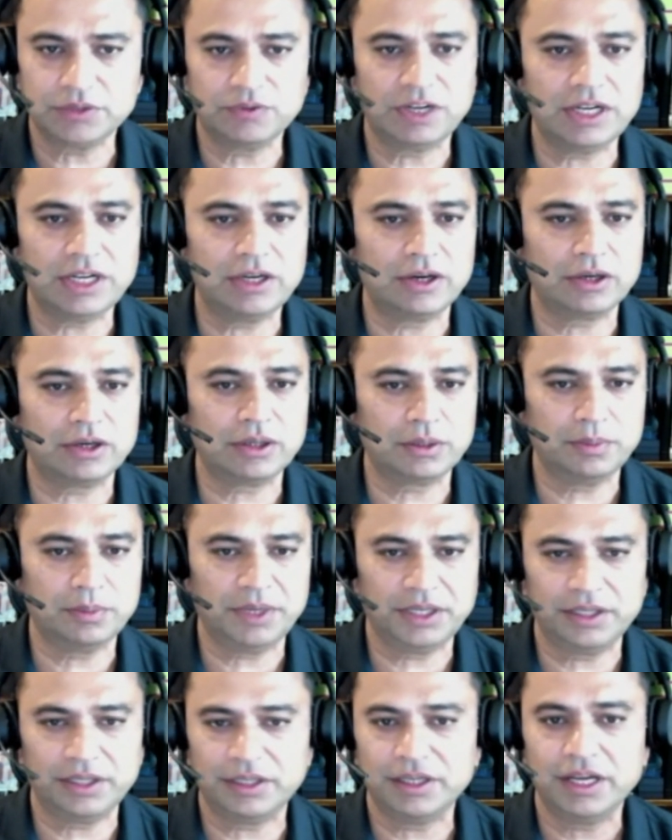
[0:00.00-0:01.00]

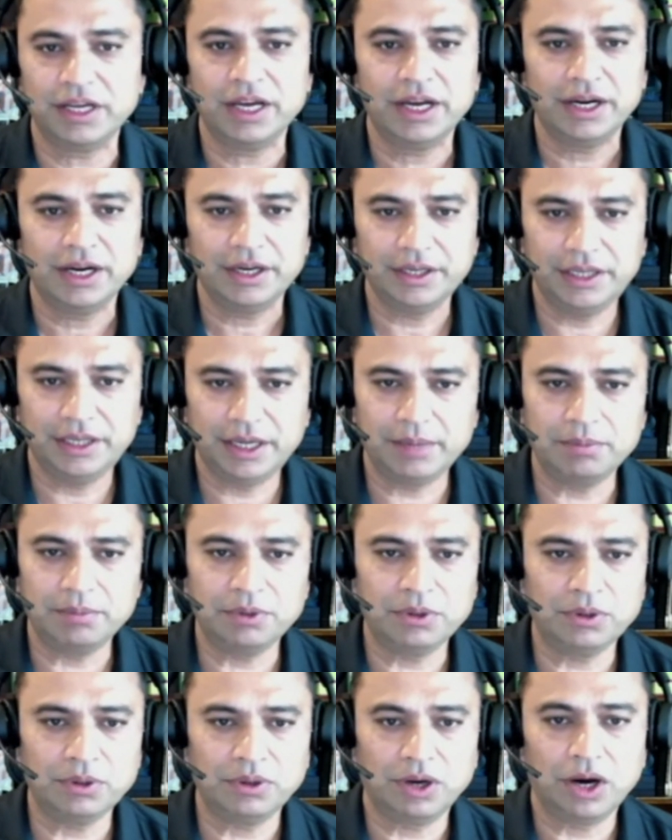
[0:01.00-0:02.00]
well-documented
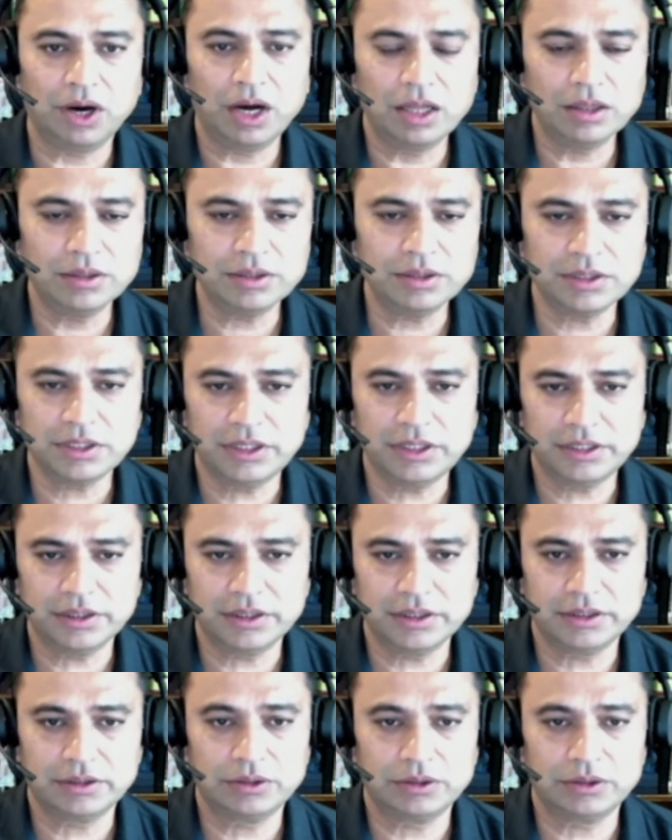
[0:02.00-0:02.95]
demo, all those things.